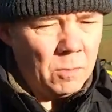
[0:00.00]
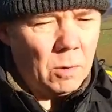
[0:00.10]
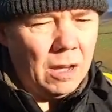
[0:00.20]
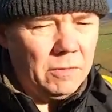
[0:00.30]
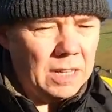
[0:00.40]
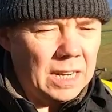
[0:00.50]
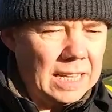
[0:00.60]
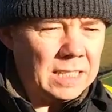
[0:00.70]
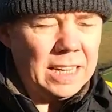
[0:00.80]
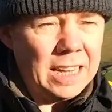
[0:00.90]
we're hopefully going to
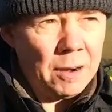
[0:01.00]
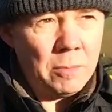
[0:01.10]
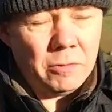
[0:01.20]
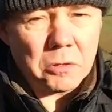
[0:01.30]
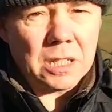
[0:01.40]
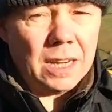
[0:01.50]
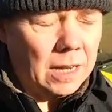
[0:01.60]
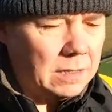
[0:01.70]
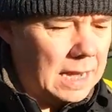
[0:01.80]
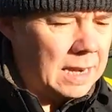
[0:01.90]
get to edale before the sun
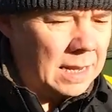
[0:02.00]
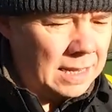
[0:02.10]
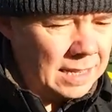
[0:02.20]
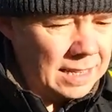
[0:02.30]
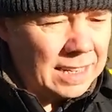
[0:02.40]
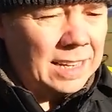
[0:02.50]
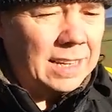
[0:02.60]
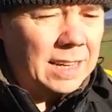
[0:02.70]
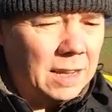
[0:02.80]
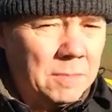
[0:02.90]
goes down
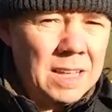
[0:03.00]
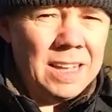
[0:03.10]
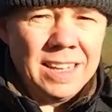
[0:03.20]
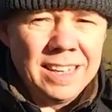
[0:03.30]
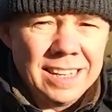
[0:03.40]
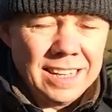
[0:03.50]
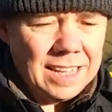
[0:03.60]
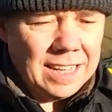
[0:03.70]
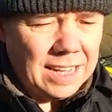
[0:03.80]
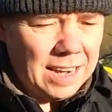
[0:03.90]
um,
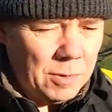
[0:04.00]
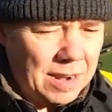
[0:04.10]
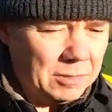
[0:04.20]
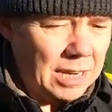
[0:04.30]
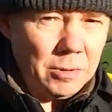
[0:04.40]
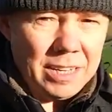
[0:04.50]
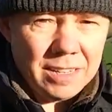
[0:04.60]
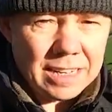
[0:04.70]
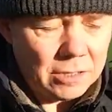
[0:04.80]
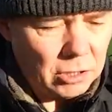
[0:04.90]
and then we'll have something to eat
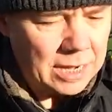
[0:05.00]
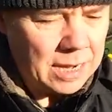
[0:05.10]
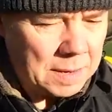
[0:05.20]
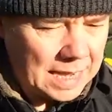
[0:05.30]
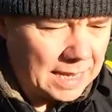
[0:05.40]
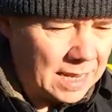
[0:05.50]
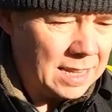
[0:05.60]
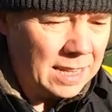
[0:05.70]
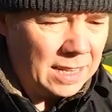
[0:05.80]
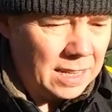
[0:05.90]
and get the train back
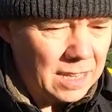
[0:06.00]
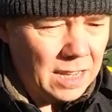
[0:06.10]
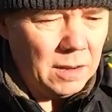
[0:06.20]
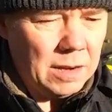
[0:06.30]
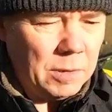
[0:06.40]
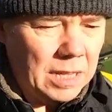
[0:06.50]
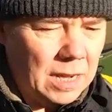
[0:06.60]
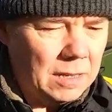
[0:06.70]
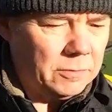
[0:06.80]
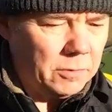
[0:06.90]
and then we
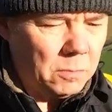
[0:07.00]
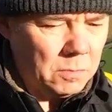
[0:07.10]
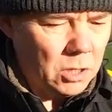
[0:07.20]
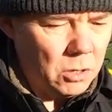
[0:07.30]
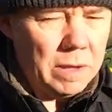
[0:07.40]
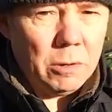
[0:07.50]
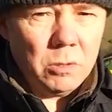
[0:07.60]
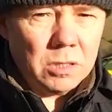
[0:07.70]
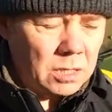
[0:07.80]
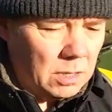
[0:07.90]
go from new
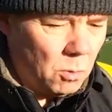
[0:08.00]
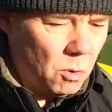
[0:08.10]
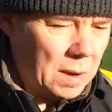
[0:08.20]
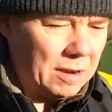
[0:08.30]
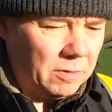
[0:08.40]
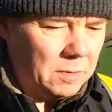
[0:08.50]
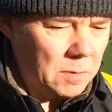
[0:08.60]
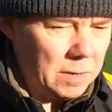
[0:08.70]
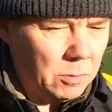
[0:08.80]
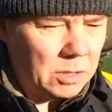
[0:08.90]
mills and walk back from
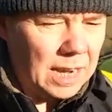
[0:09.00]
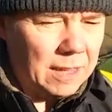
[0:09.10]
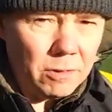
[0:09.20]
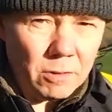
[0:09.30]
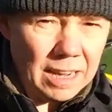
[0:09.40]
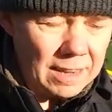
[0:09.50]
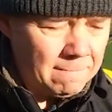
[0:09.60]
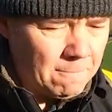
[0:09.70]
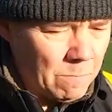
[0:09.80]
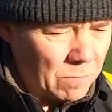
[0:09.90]
new mills to hayfield again
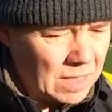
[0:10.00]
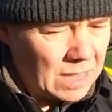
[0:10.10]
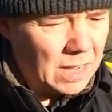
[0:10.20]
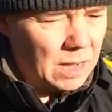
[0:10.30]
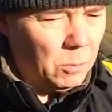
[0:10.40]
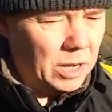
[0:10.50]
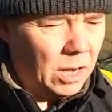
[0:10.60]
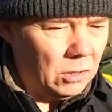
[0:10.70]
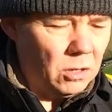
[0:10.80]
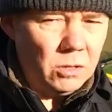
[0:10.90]
um, we
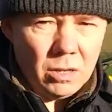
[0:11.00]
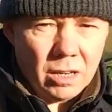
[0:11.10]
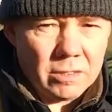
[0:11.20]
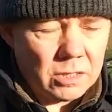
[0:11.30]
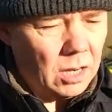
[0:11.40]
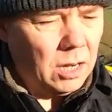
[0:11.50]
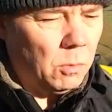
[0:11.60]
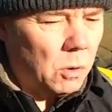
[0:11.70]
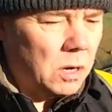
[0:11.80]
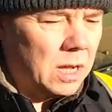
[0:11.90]
can't do a
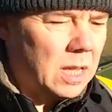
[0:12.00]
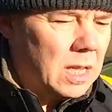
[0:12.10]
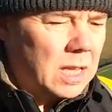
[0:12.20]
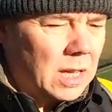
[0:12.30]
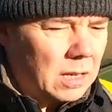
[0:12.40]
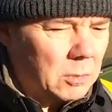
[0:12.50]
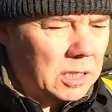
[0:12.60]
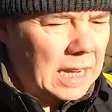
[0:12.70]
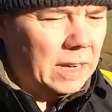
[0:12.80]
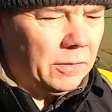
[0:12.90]
circular walk because we
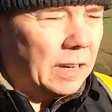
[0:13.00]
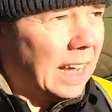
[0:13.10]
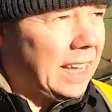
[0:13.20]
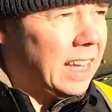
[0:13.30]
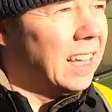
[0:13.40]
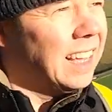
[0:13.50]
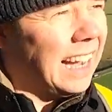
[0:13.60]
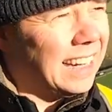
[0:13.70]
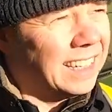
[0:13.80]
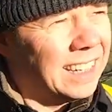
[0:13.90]
set it off late
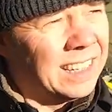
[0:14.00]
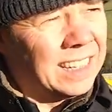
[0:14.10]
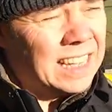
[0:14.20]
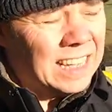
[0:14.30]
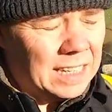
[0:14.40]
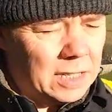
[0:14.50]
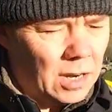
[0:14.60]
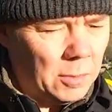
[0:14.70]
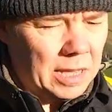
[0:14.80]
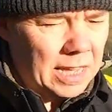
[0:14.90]
and this
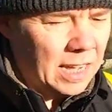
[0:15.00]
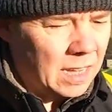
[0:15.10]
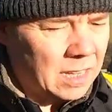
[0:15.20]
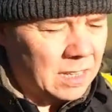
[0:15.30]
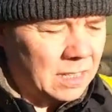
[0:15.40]
time of year